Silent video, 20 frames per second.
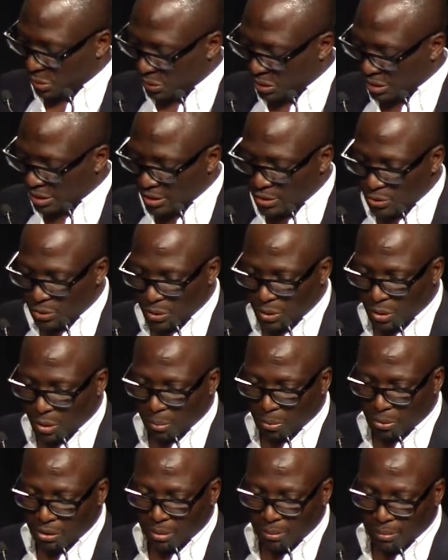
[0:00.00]
totally showing
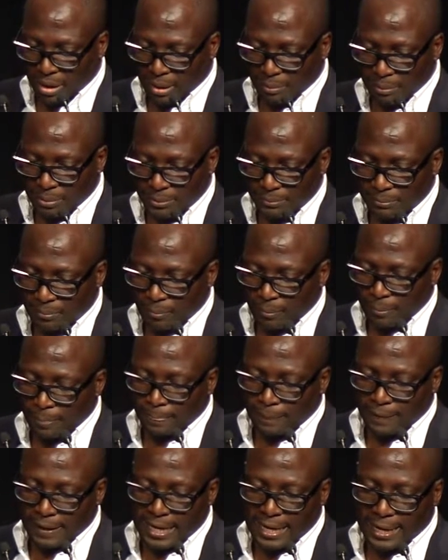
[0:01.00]
up on the map.
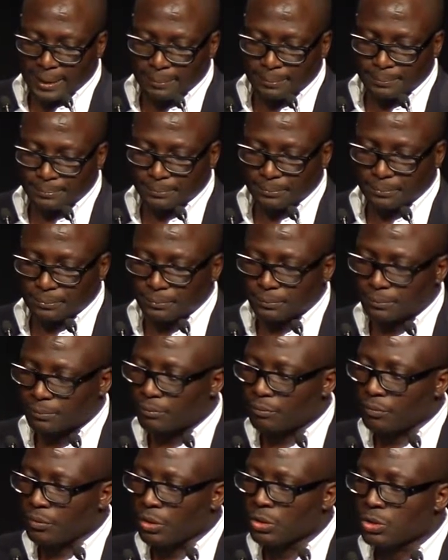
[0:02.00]
So
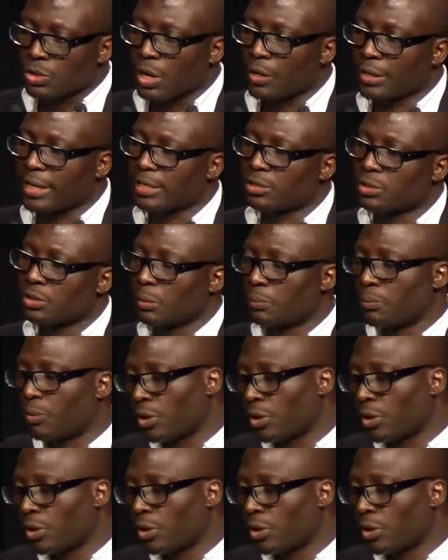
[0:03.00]
I'll get to the